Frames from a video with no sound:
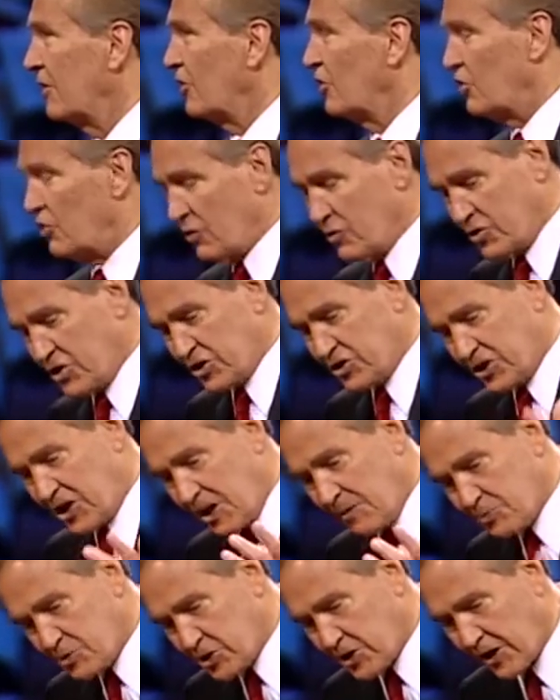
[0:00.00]
You just
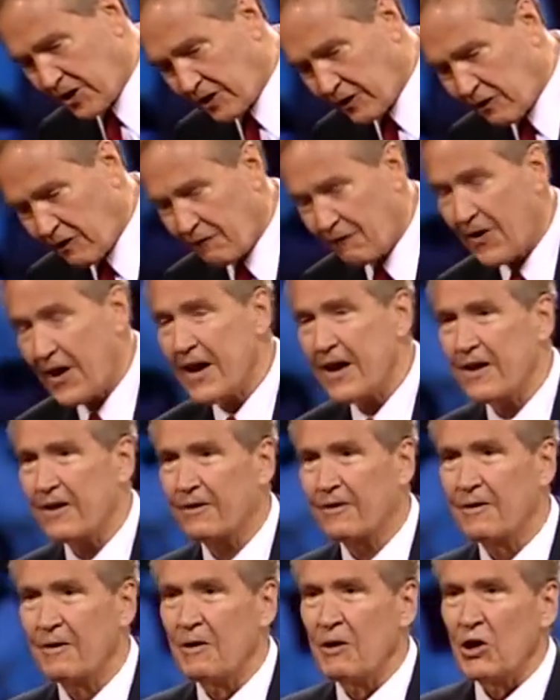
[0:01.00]
keep sharing your faith.
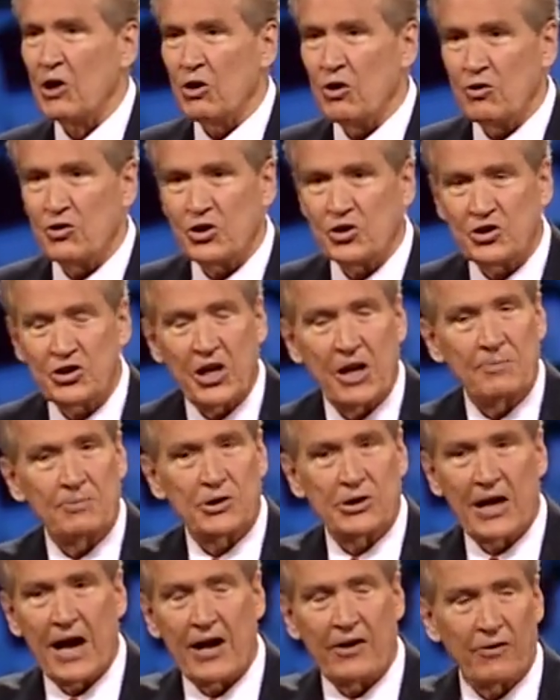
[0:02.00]
You just keep
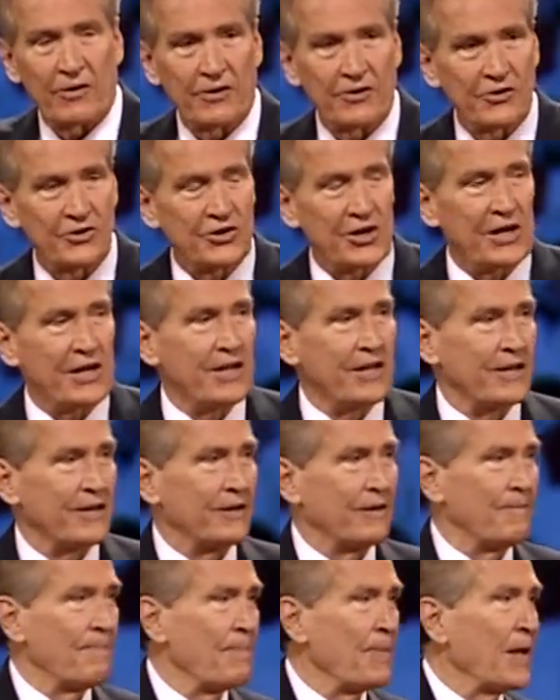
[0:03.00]
scattering the seed.
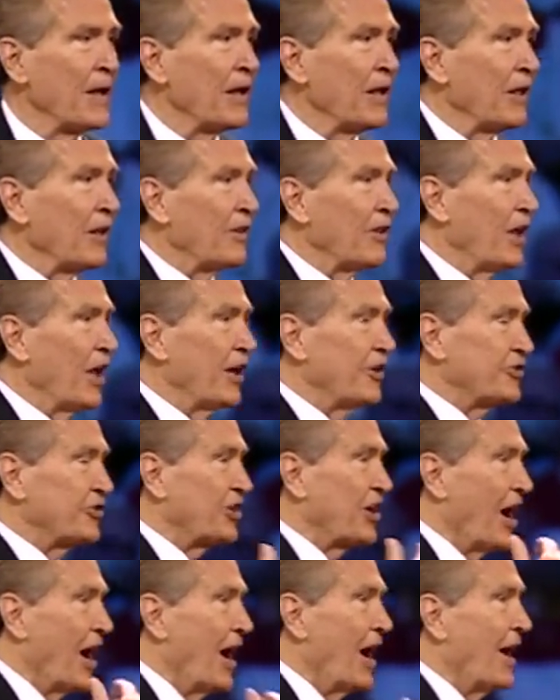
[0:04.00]
It's
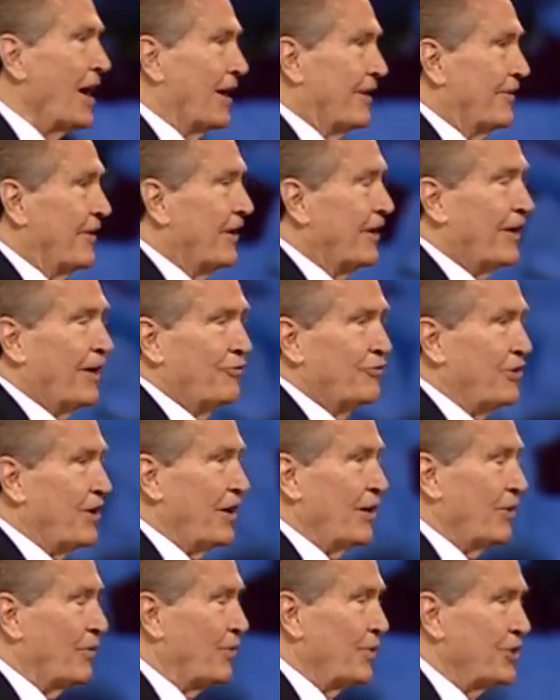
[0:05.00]
God that gives the
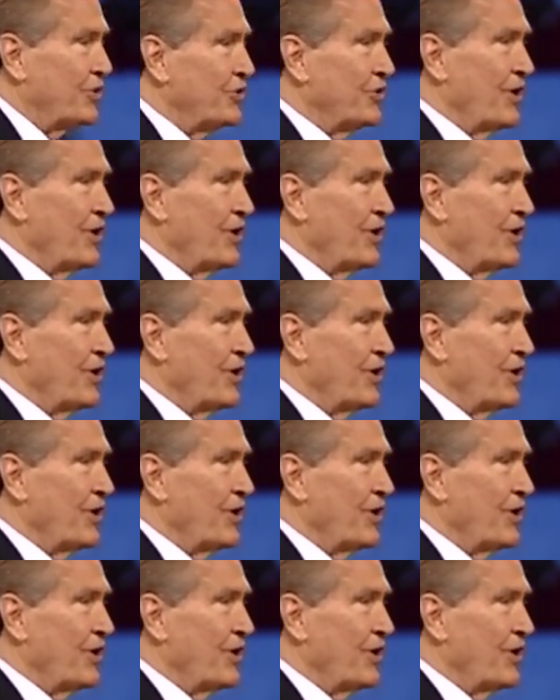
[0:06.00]
increase,